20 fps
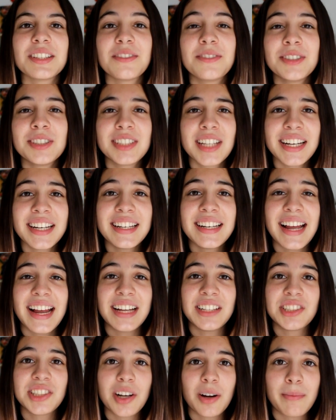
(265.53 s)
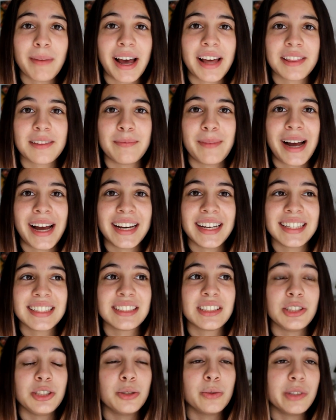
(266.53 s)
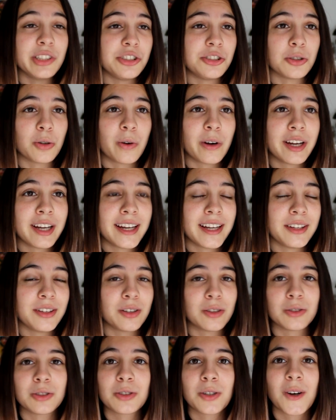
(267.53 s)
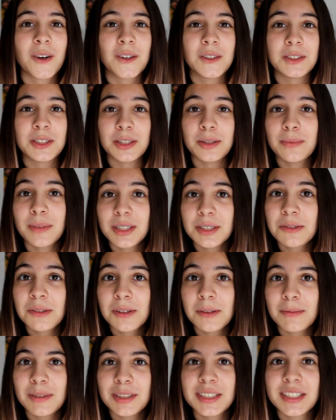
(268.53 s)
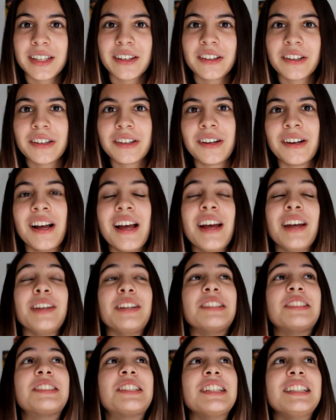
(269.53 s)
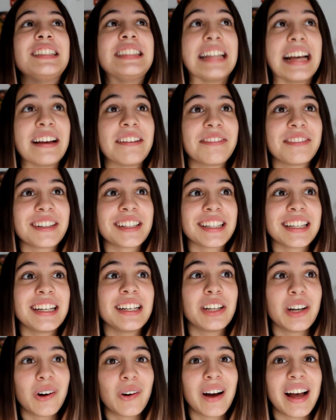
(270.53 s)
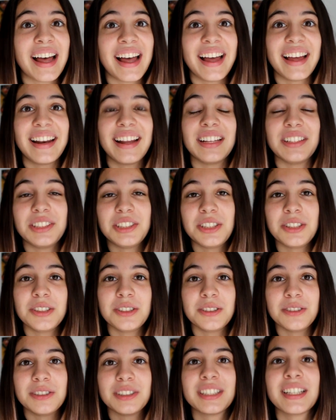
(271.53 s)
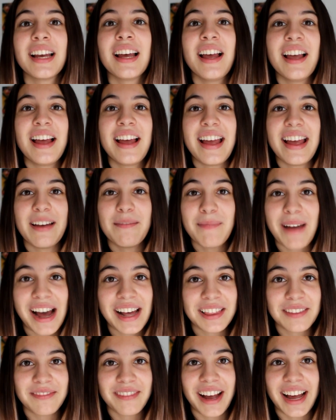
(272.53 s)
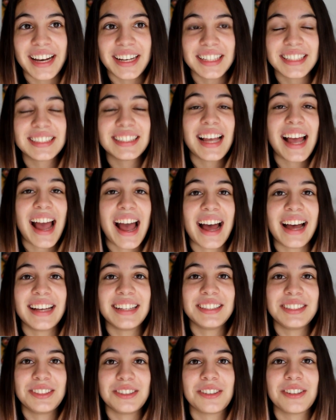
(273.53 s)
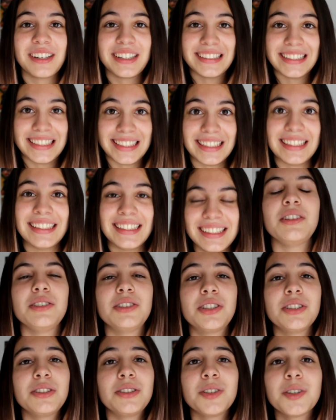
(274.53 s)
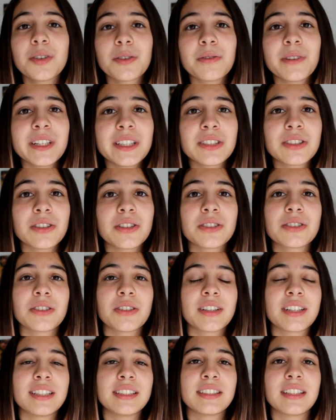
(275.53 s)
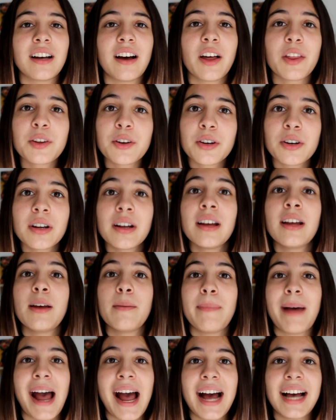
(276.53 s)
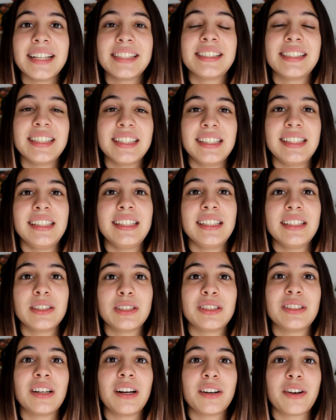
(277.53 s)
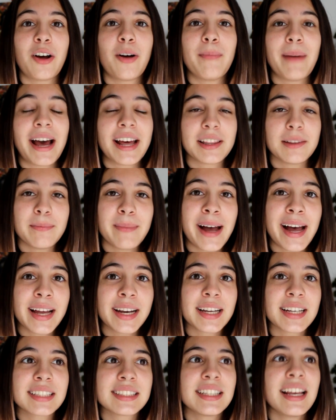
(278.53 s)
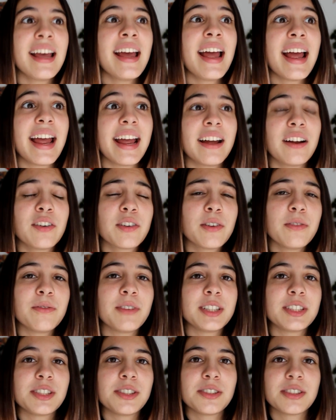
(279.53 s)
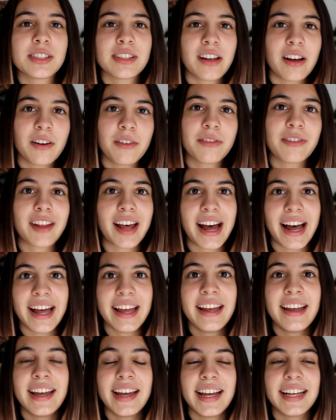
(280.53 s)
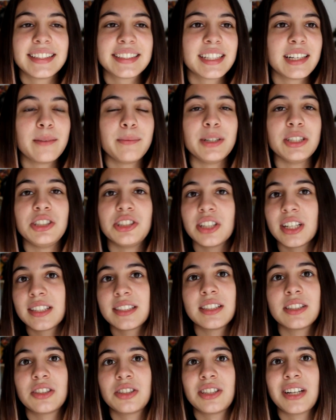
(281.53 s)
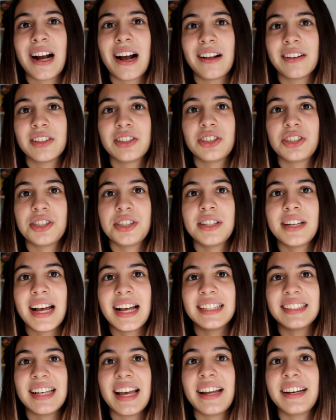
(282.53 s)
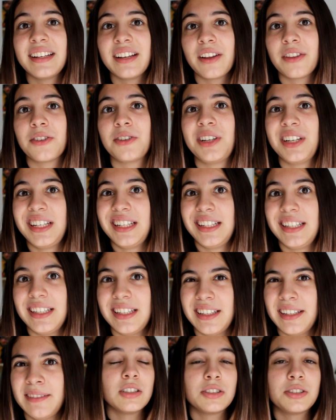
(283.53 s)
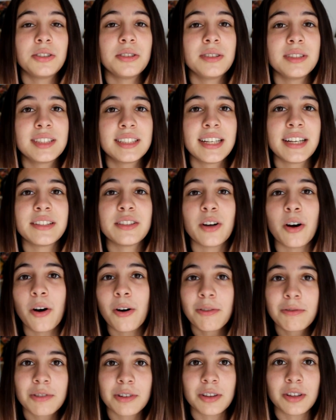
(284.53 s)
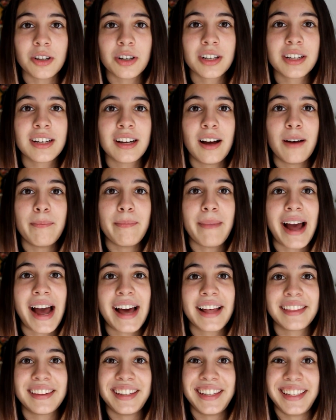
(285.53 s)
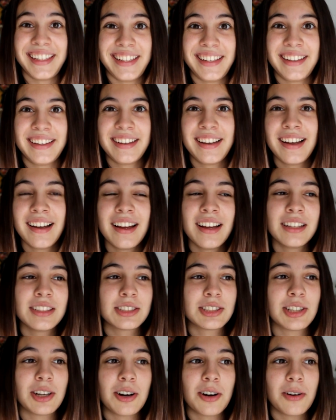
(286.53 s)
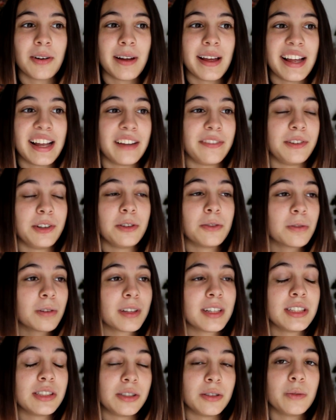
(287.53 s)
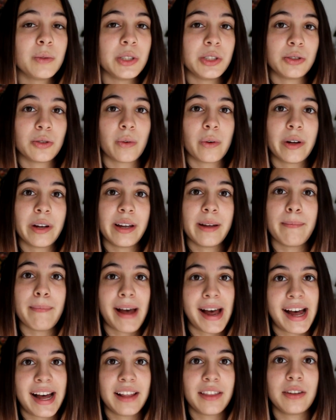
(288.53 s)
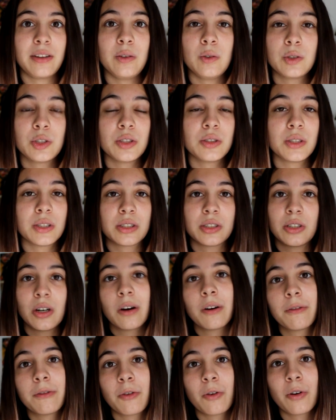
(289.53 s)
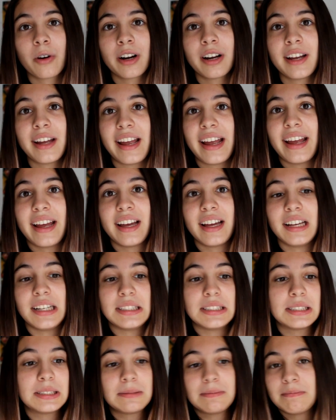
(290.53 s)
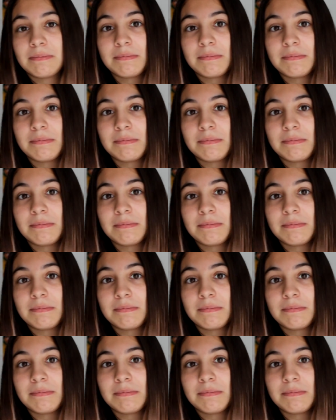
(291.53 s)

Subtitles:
if you're taking HL mathematics, you enjoy it, you don't struggle too much with the material, you should definitely go ahead and choose mathematics as your EE. You should do your research, look into other past EEs done on mathematics, and convince yourself that it's going to be just as challenging as any other EE. Students tend to overlook a math EE, so if you really do enjoy math, you should just go for it and